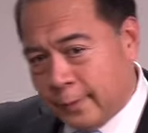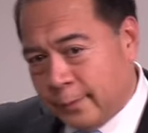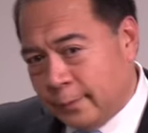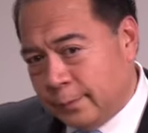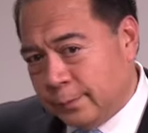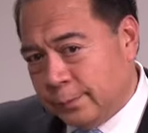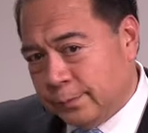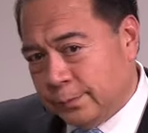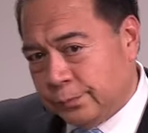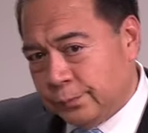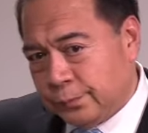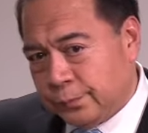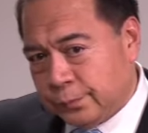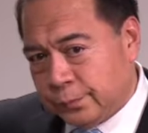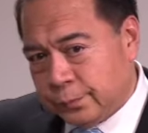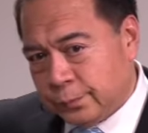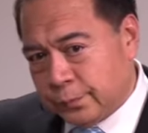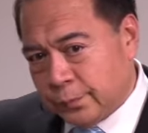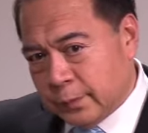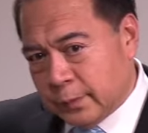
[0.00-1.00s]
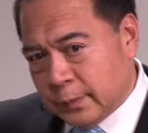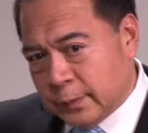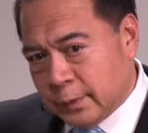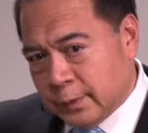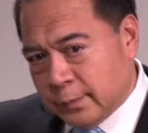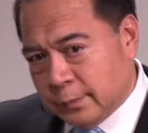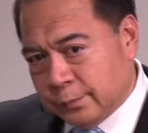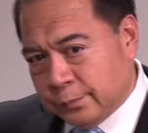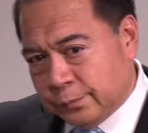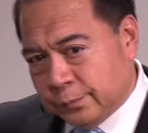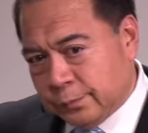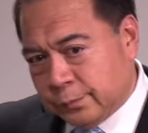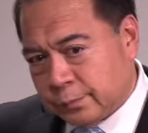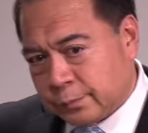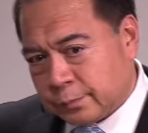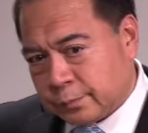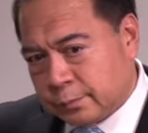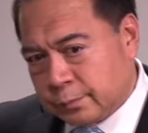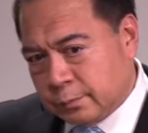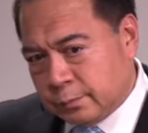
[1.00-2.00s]
And if we misuse what he
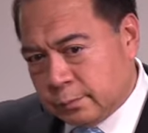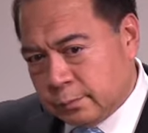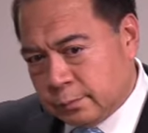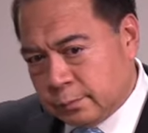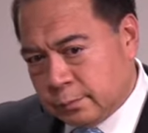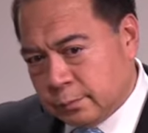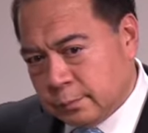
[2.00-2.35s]
gives us,